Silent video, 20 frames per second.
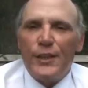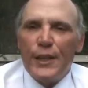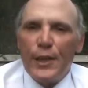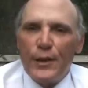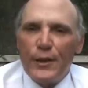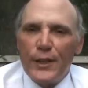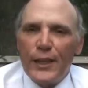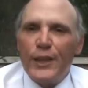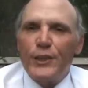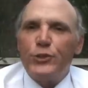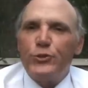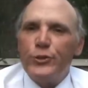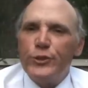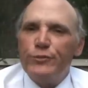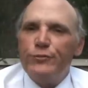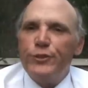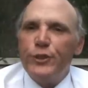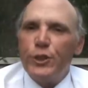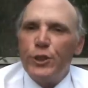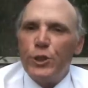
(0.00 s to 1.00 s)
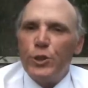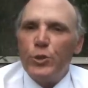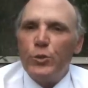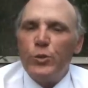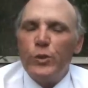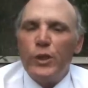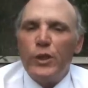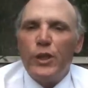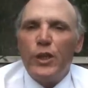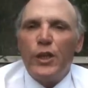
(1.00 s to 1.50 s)
Now I'd like to
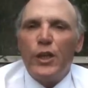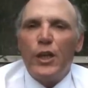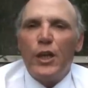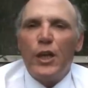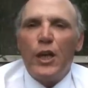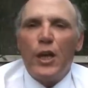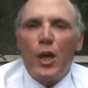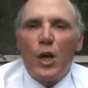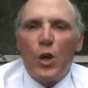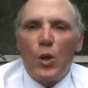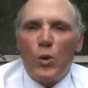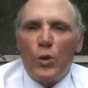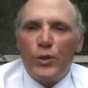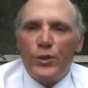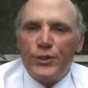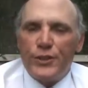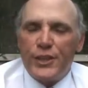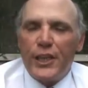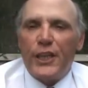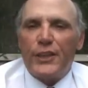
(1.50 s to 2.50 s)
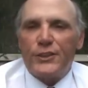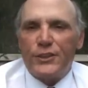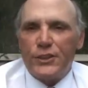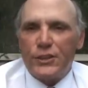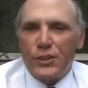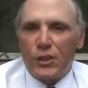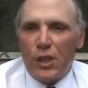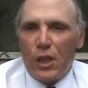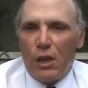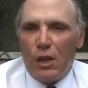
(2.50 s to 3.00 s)
review
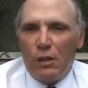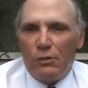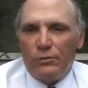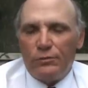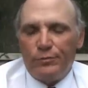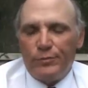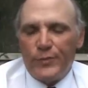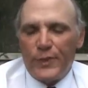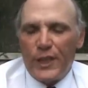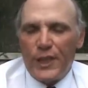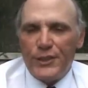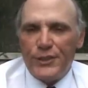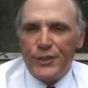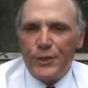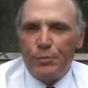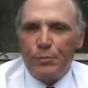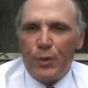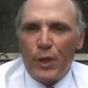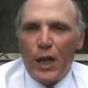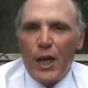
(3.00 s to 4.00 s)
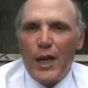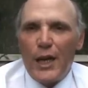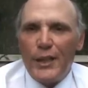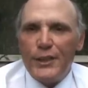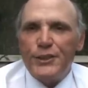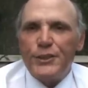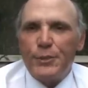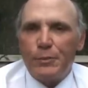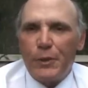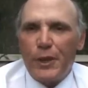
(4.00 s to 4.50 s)
Texas law as it
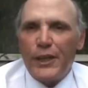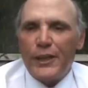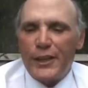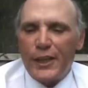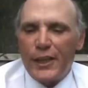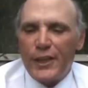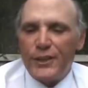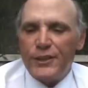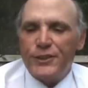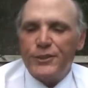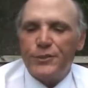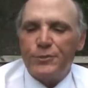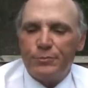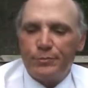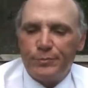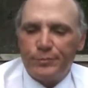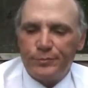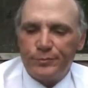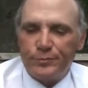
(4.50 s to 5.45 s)
applies to my case.